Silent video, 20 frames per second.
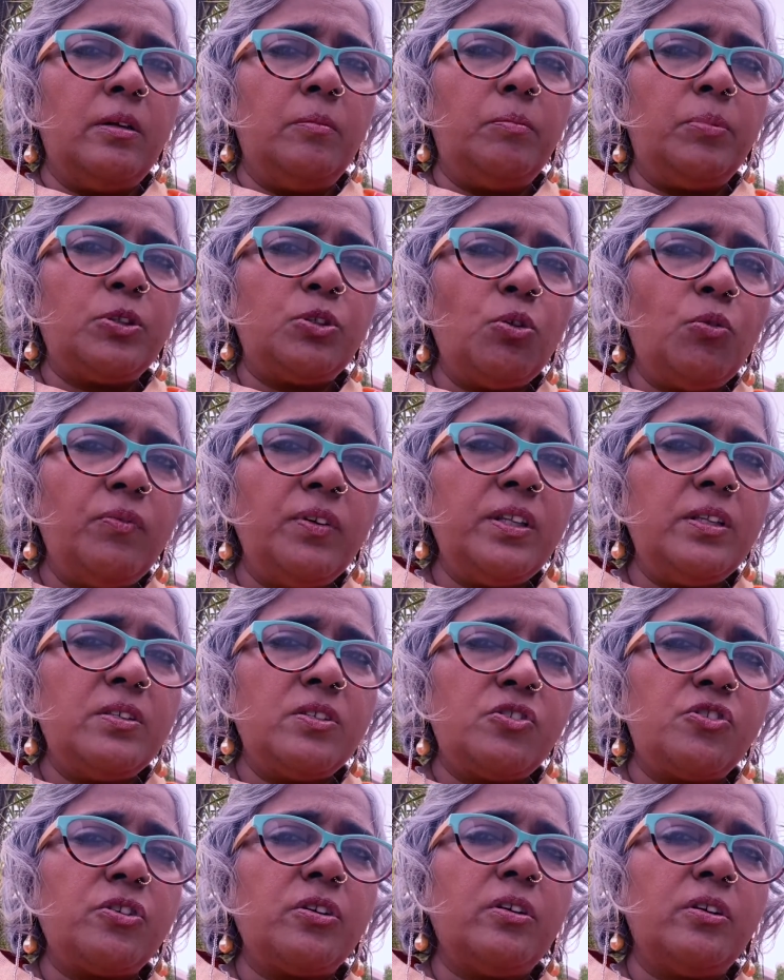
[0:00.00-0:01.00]
But over
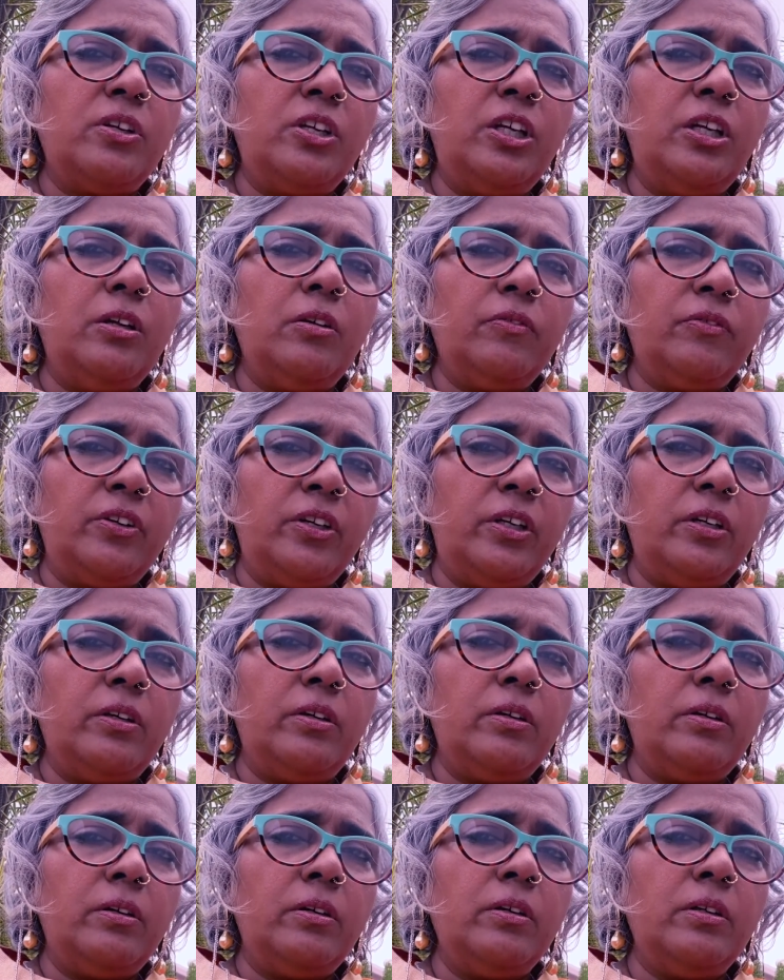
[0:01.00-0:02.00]
this journey of a
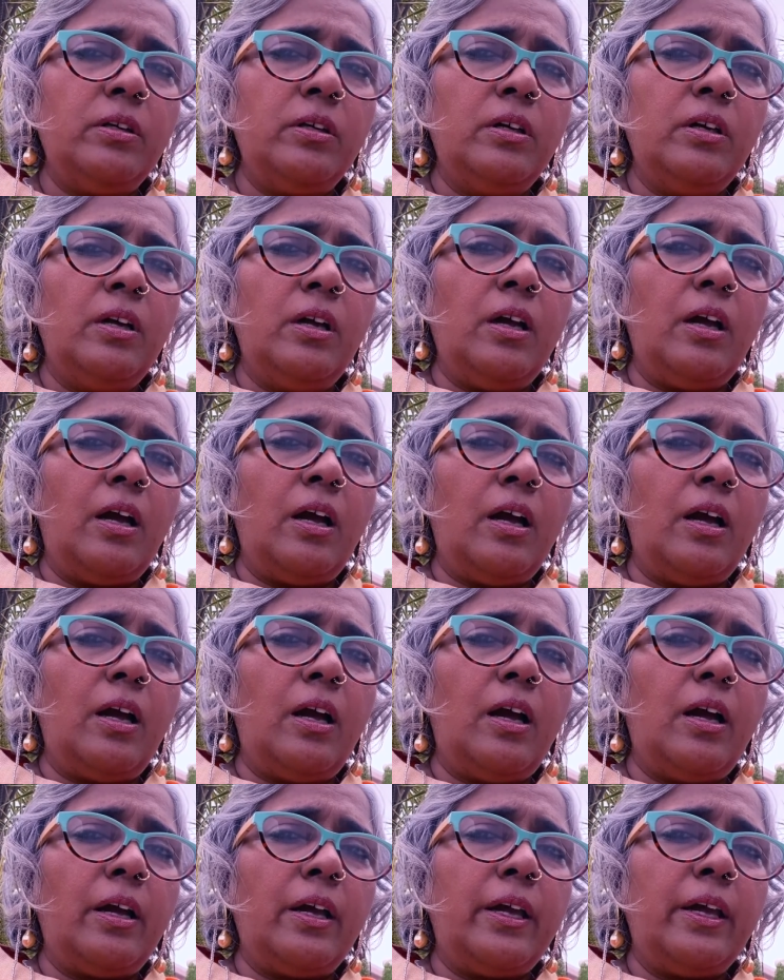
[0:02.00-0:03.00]
year,
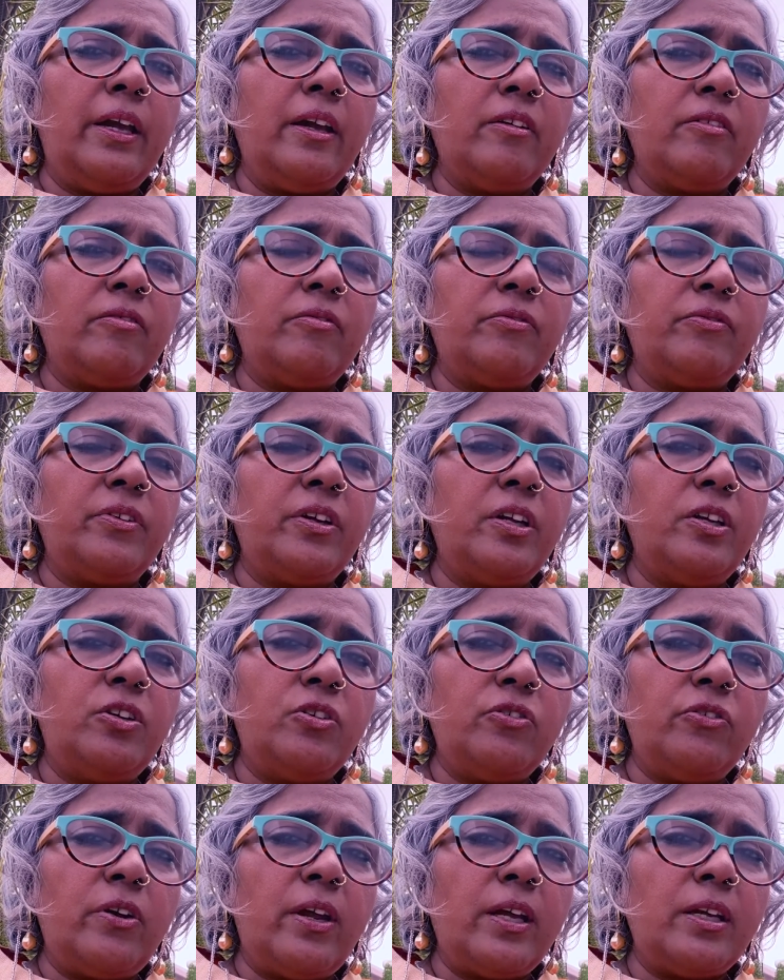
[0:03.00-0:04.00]
I have
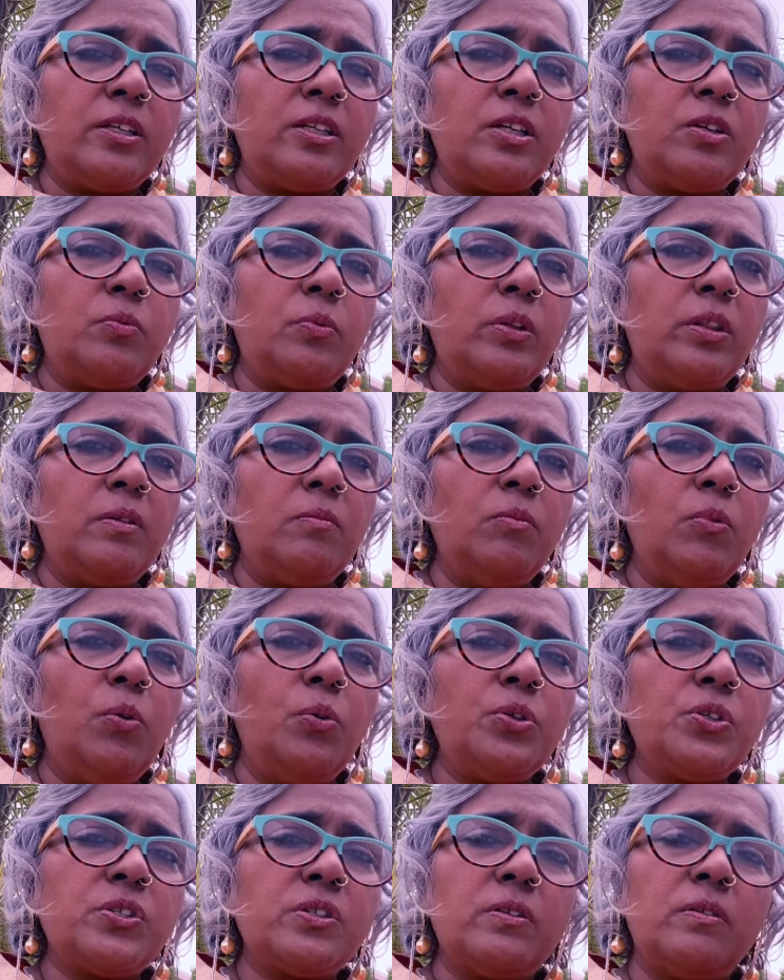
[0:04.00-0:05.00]
interacted with the
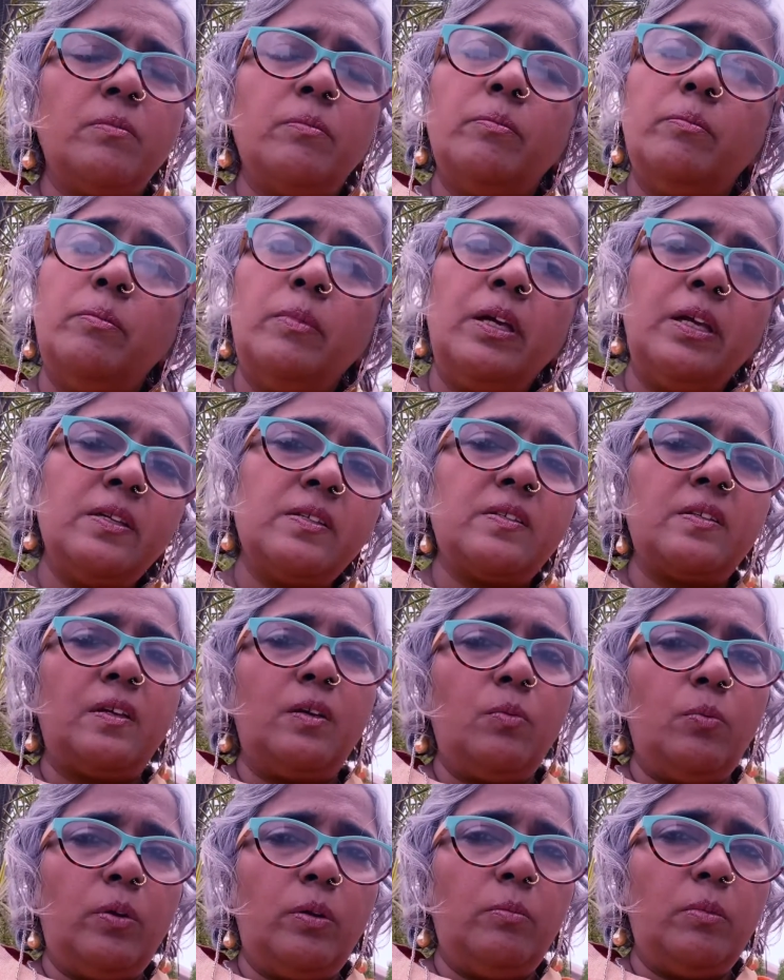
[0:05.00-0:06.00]
most
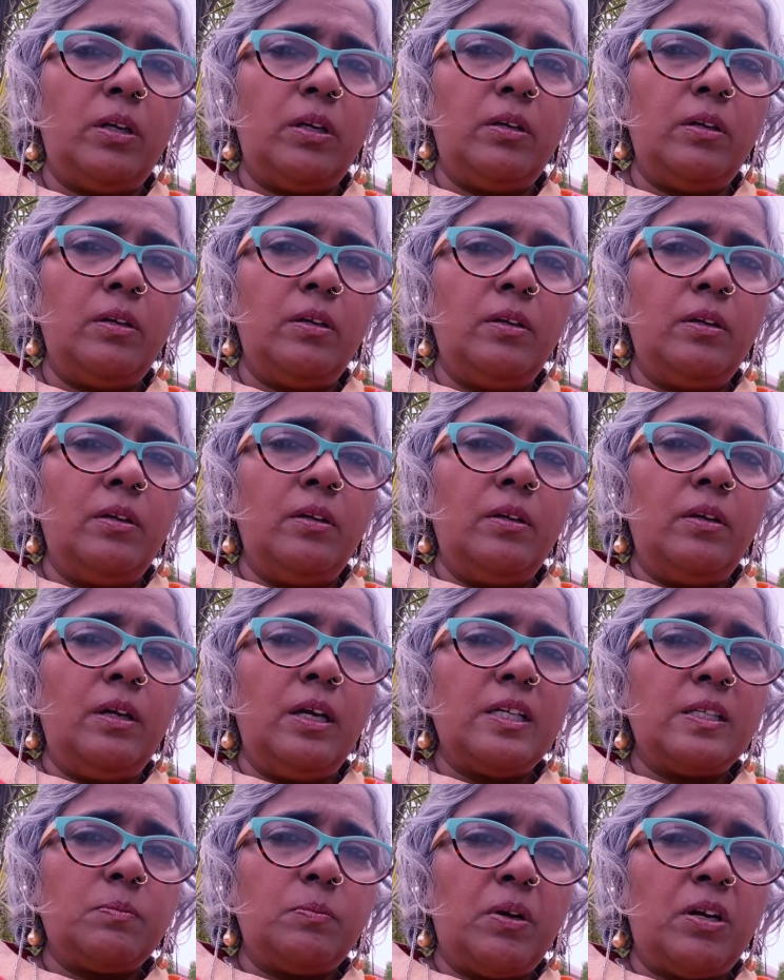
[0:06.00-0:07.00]
amazing women
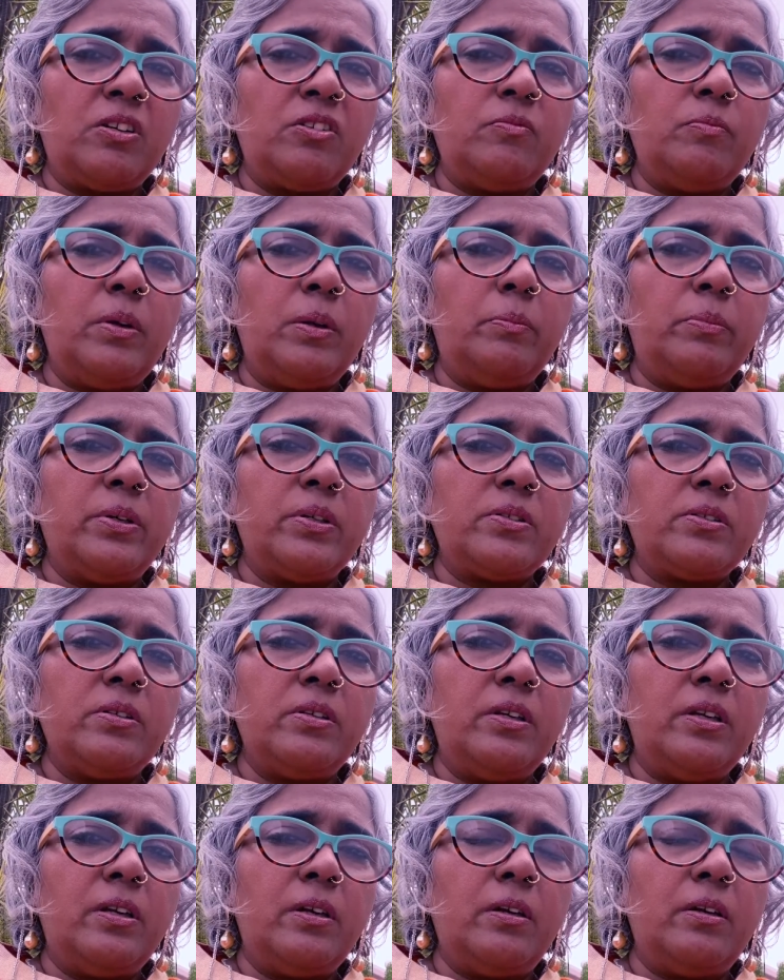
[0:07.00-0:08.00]
as part of my
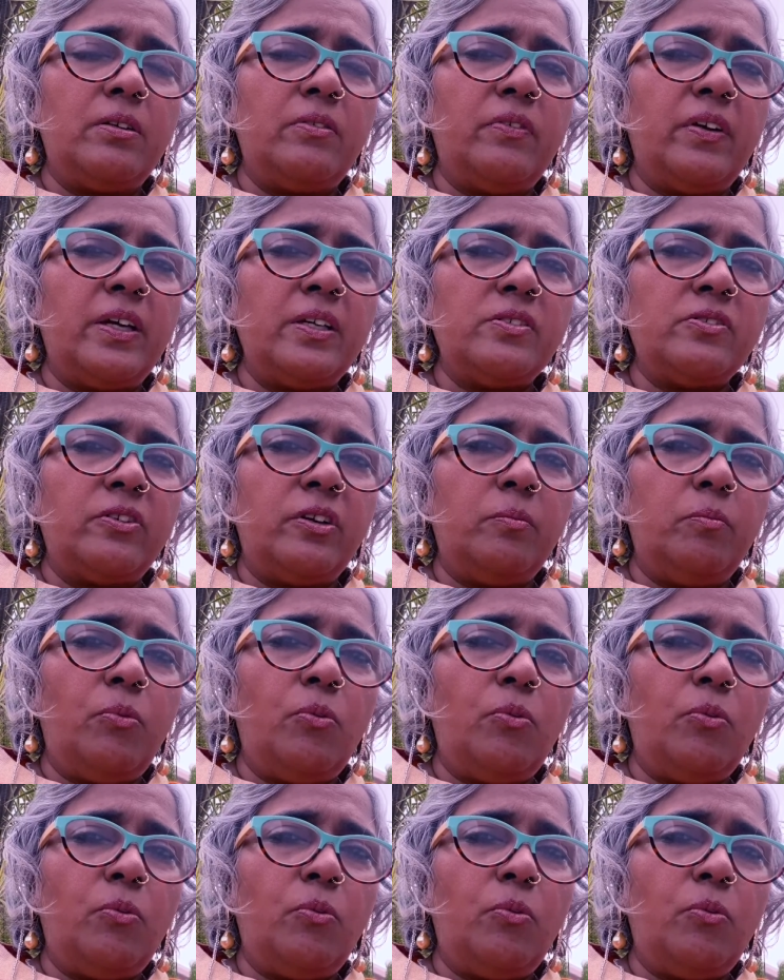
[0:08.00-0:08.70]
Personal Advisory